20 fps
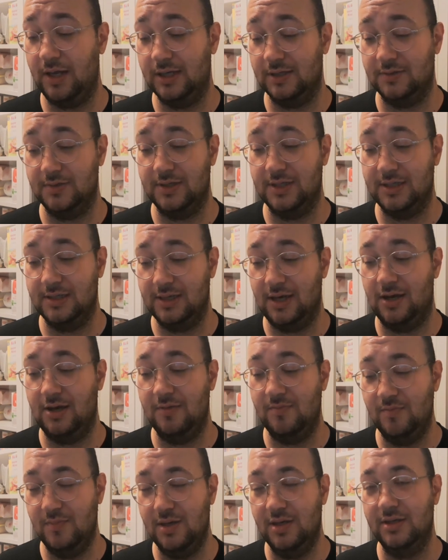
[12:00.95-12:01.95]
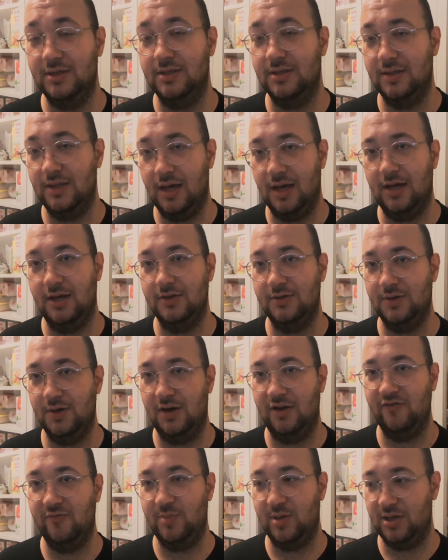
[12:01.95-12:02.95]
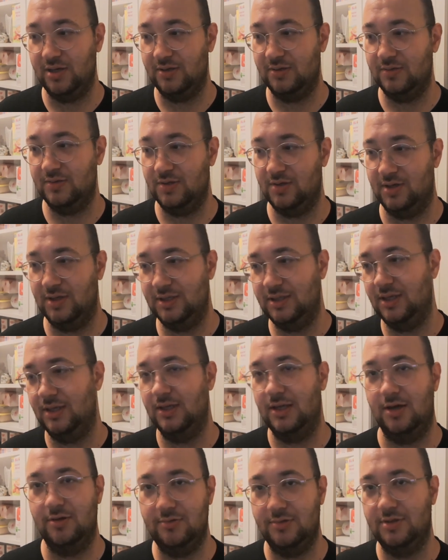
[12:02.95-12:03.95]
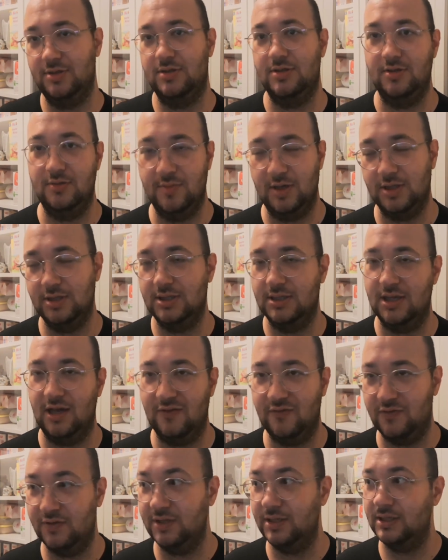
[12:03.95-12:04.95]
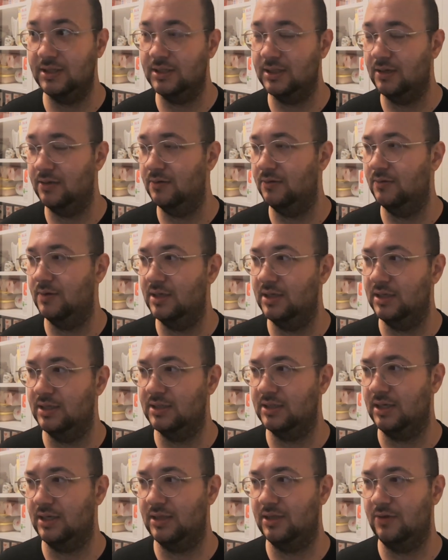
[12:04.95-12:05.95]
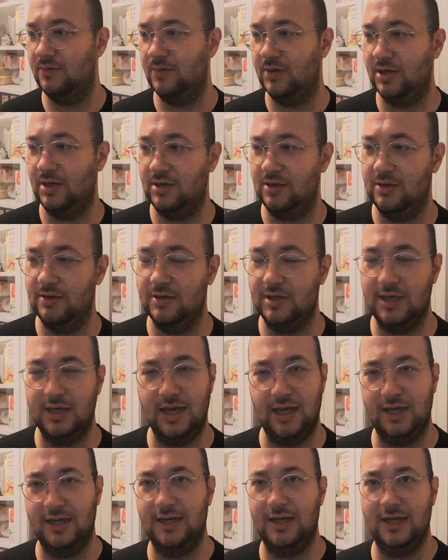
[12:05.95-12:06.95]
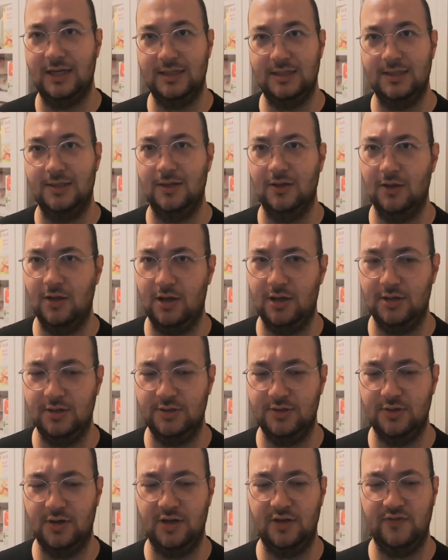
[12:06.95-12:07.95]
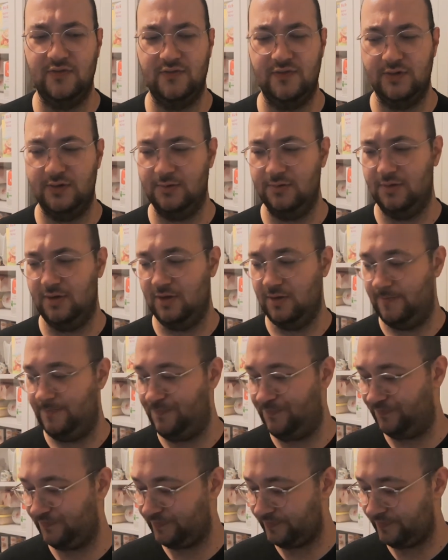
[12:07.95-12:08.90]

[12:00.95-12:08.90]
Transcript: literally that I murdered the hard drive by trying to load too much stuff on it. So I think we're going to look at getting an external hard drive for